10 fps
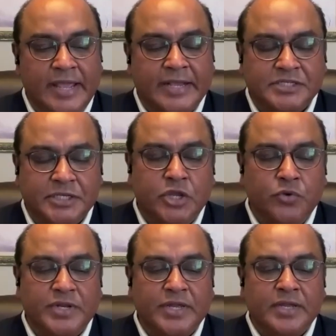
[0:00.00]

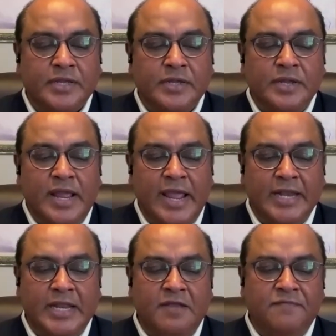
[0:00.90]
executing.
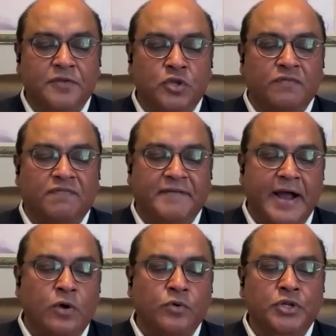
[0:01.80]
And if you
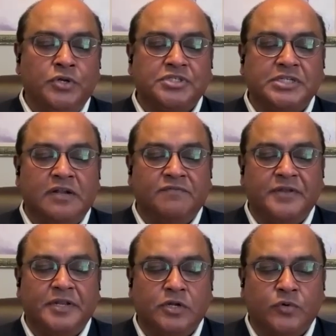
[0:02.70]
found yourself
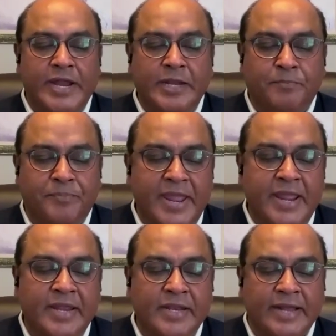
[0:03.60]
in great
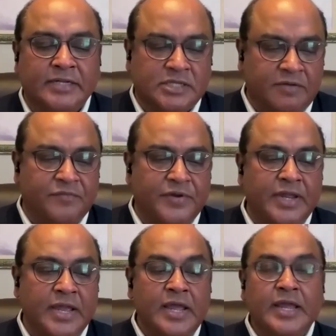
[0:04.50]
pain and
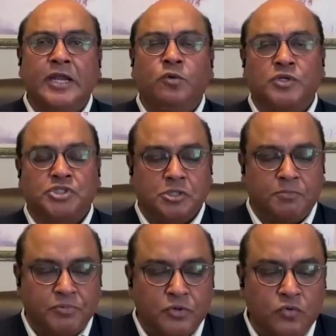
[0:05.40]
suffering, it was the
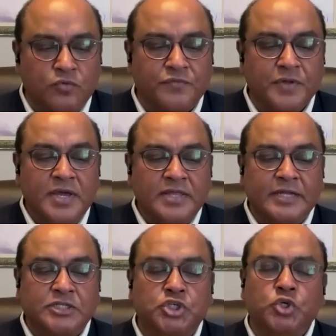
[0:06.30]
proof
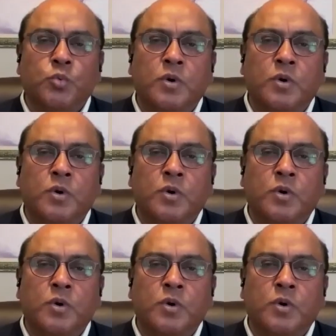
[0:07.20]
that you